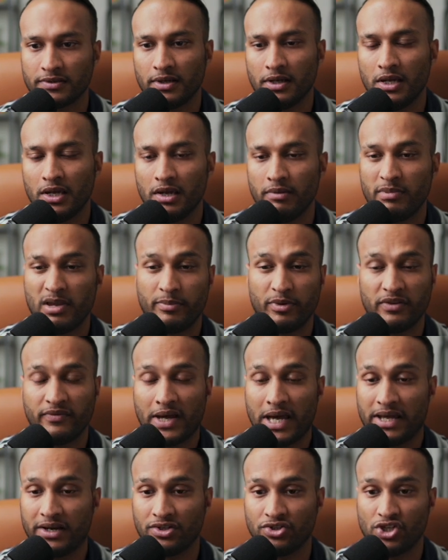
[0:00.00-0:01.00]
Maybe you've had a
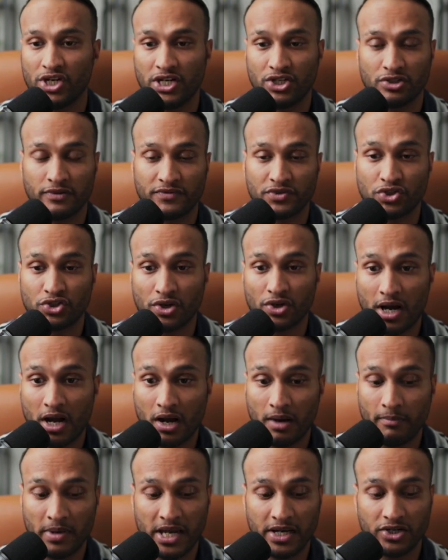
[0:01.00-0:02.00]
change of job
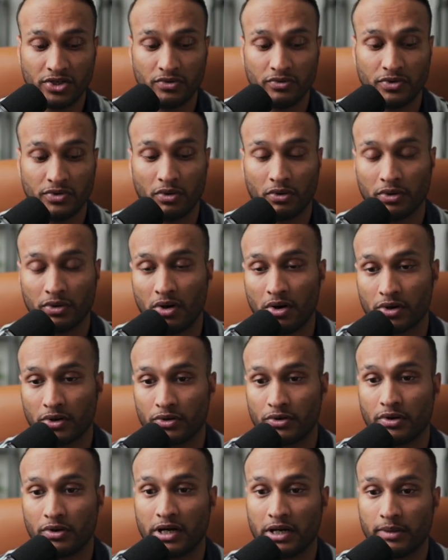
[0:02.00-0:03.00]
and you no longer are
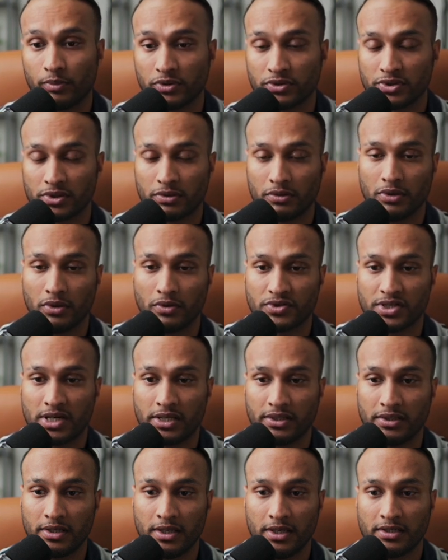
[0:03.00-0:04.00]
able to close on
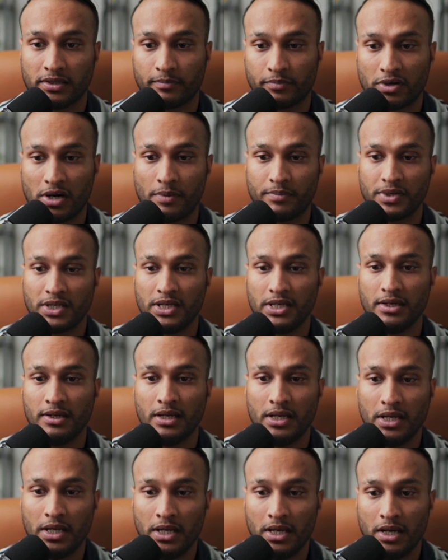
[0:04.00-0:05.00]
the property.
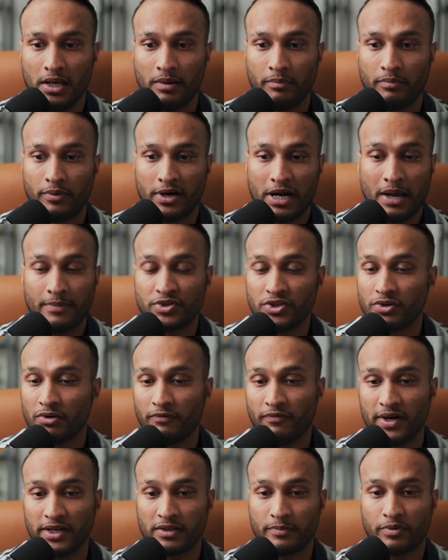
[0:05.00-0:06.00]
Perhaps you don't find
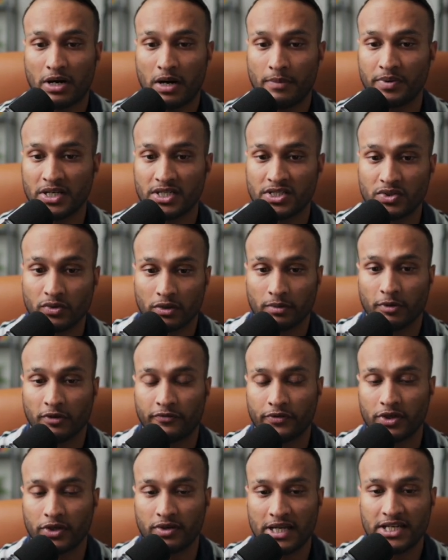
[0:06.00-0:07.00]
the property suitable for your
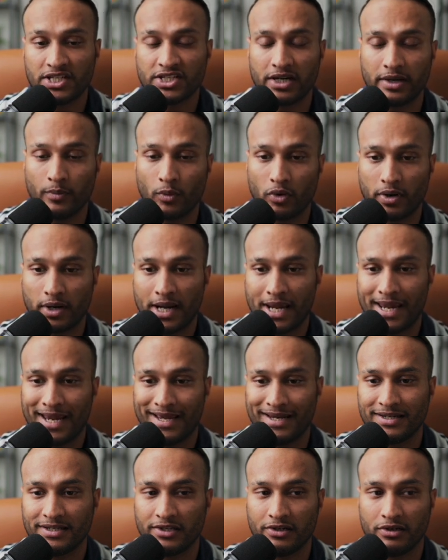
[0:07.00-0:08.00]
needs anymore, and
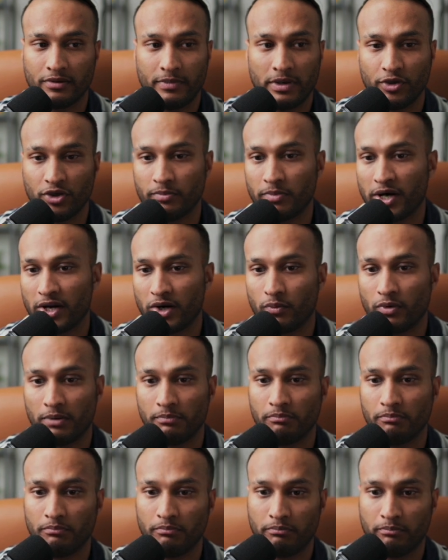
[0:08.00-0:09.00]
maybe you bought a
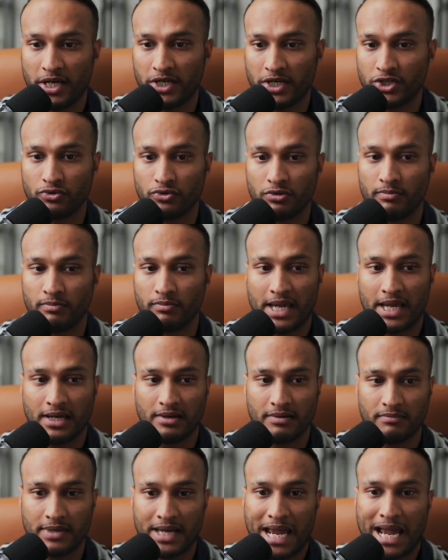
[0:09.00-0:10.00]
one-bedroom and
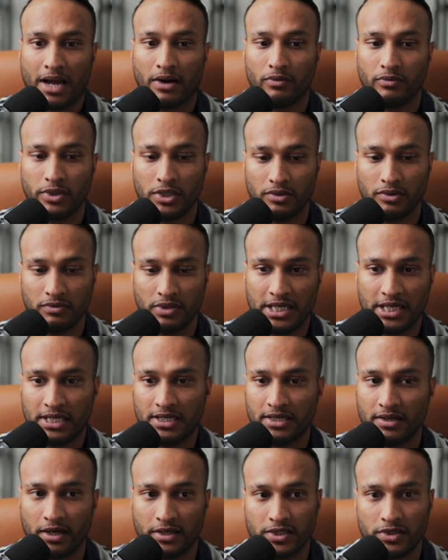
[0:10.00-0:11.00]
now you need a
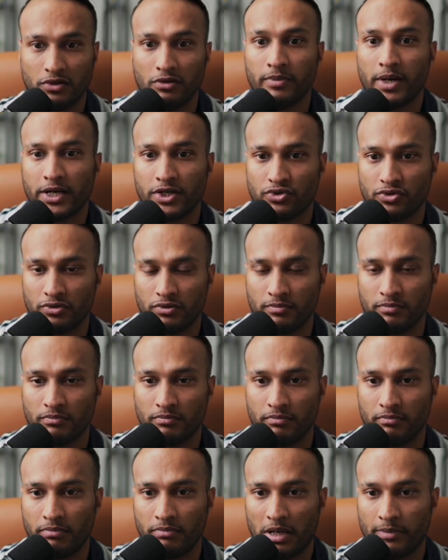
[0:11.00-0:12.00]
two-bedroom,
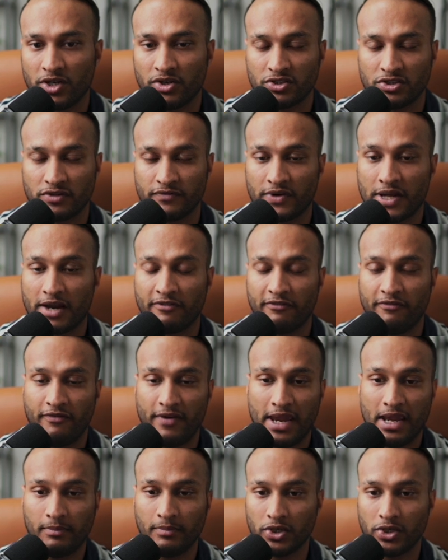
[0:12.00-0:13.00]
maybe because you've got a
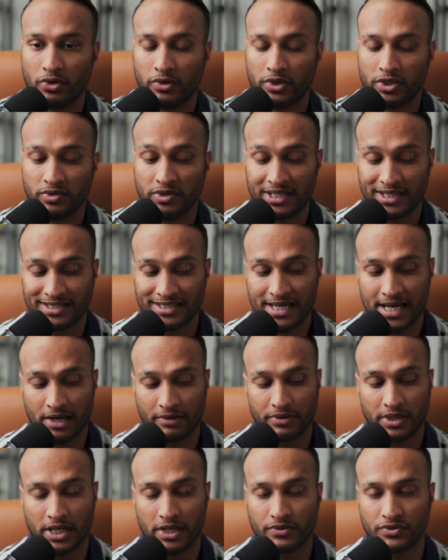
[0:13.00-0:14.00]
family, or you need a
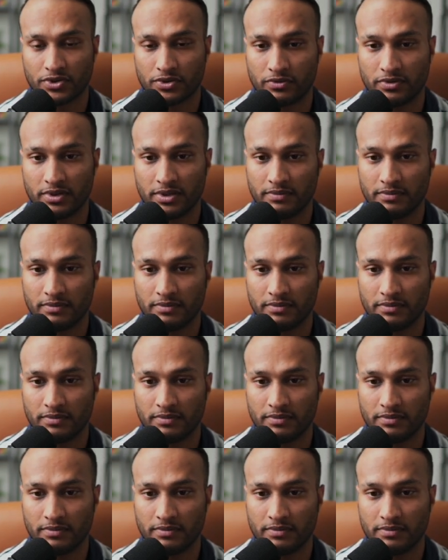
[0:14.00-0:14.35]
townhouse or a